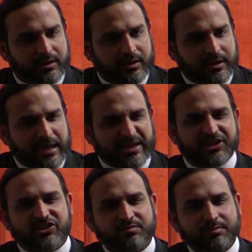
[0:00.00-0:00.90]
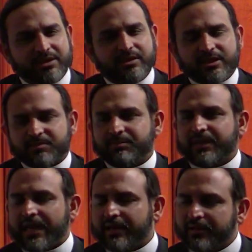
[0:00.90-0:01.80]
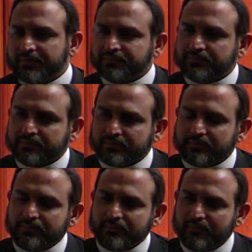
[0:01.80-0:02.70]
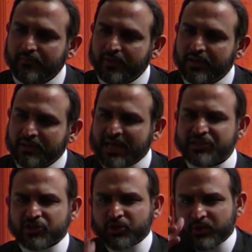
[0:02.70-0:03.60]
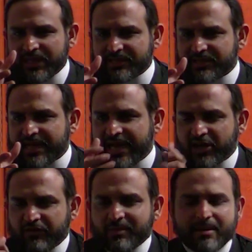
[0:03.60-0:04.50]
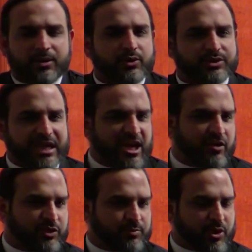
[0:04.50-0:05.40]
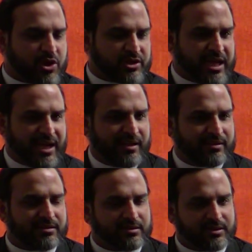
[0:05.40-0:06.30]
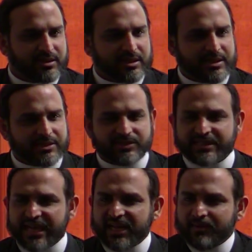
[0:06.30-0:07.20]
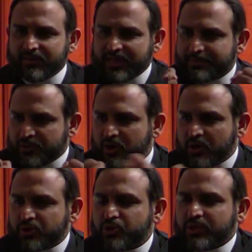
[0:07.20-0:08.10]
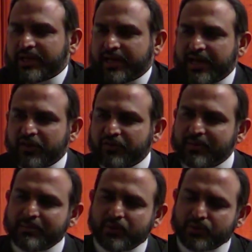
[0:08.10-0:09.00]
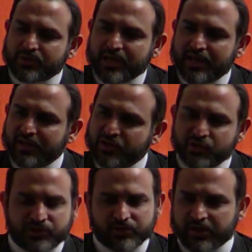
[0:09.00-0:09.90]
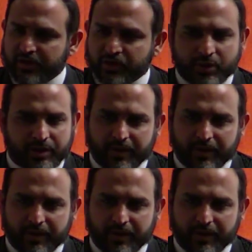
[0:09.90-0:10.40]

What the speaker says: And this majlis began. As soon as the head of Imam Hussein was brought in, Zainab leapt onto that head of Imam Hussein and she started crying.